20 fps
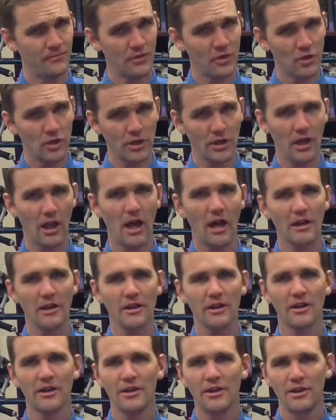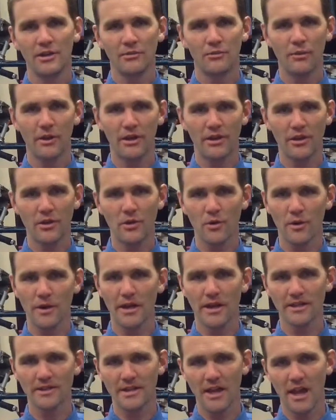good luck with your
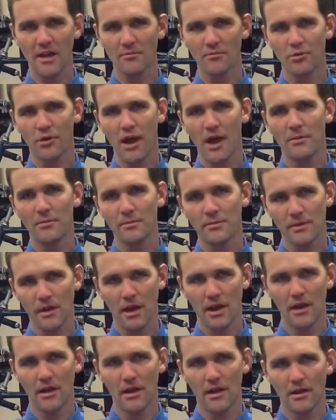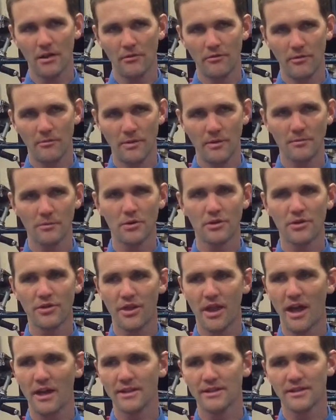exam prep. Remember
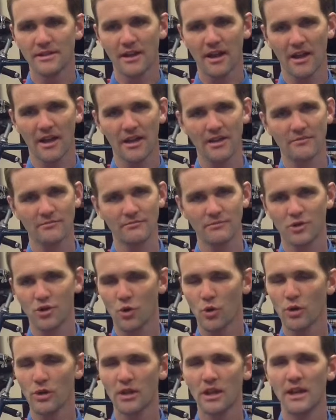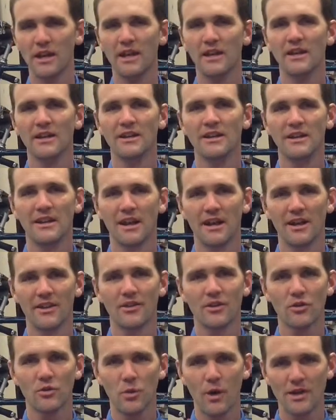that shortly
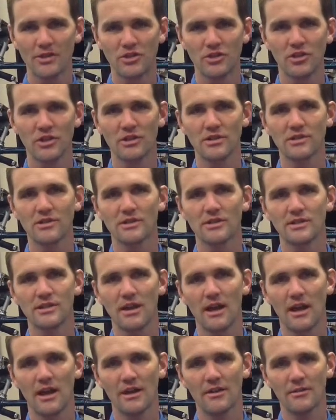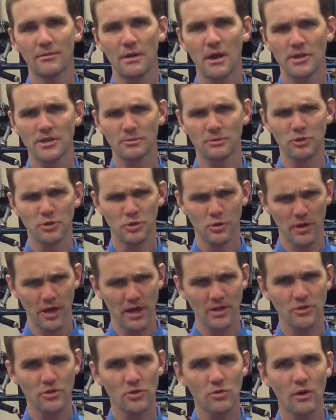the questions, the possible short
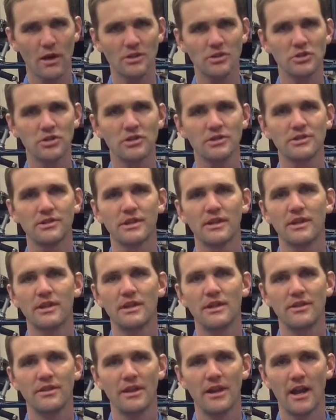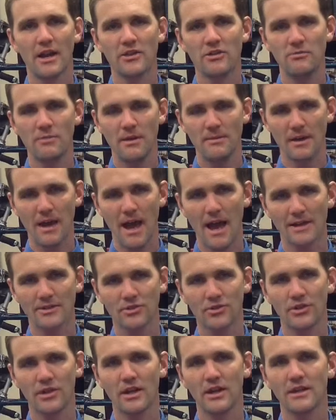answer questions that you may be
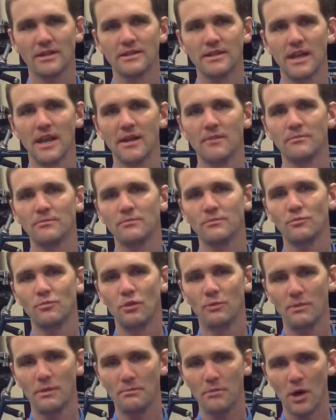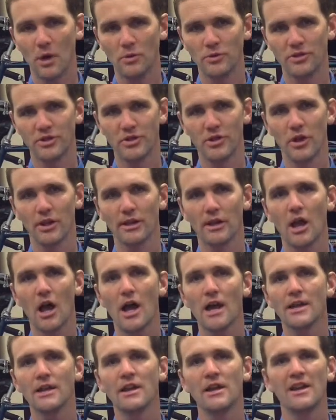asked on the exam will be posted
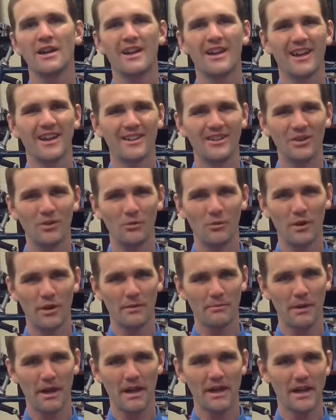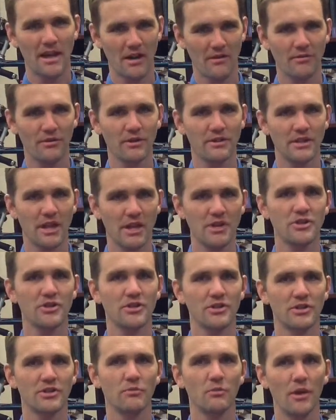online, and you'll want to pay careful
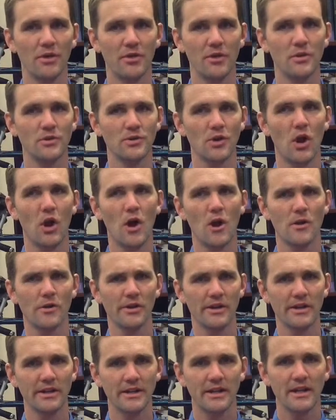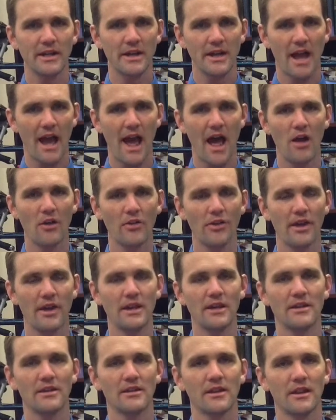attention to what those are and how
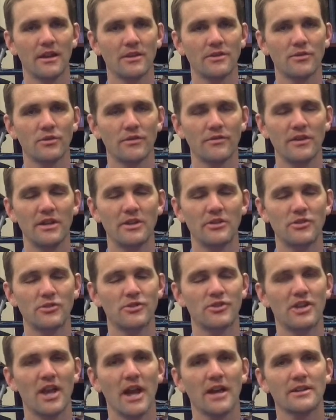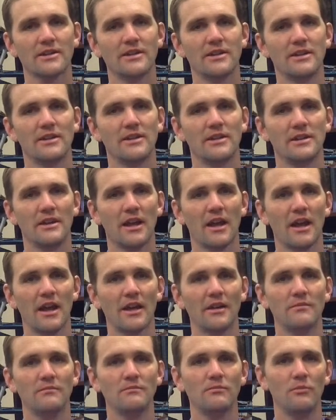they sort of intersect
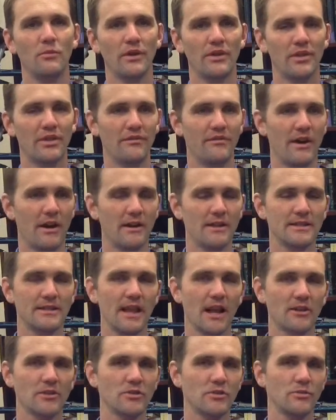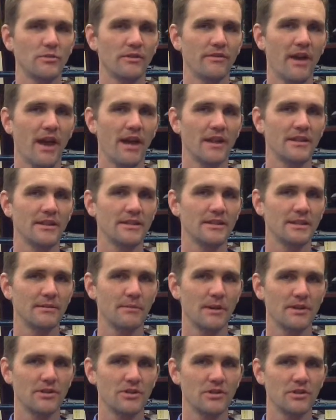with the various lectures we've had this
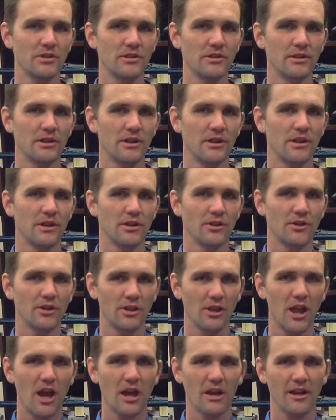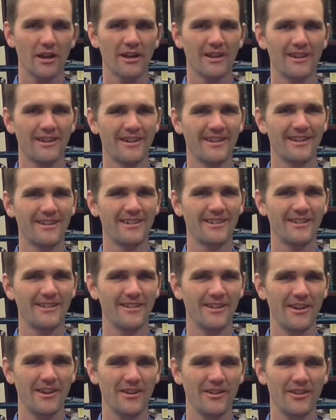semester. Good luck.
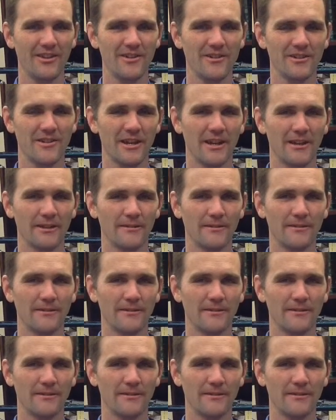See you on Thursday.